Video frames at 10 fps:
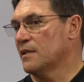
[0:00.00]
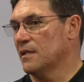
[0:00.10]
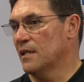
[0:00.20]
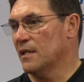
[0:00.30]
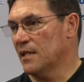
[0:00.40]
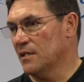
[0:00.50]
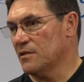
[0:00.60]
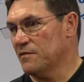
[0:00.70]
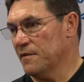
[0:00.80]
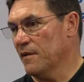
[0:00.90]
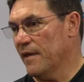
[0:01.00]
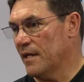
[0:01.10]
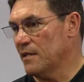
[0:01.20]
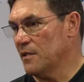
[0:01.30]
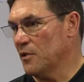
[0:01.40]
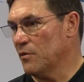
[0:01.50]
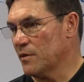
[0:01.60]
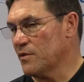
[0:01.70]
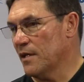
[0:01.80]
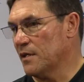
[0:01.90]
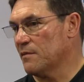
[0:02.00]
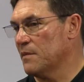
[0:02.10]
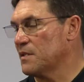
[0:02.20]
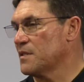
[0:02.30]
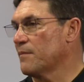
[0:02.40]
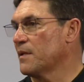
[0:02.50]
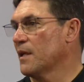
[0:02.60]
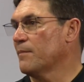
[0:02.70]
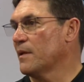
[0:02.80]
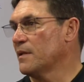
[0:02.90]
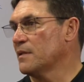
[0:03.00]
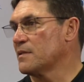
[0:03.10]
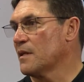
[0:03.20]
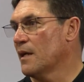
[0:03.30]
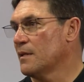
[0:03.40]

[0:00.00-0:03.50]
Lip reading: And again, just feel that, you know, we were trying to mix something up on the inside.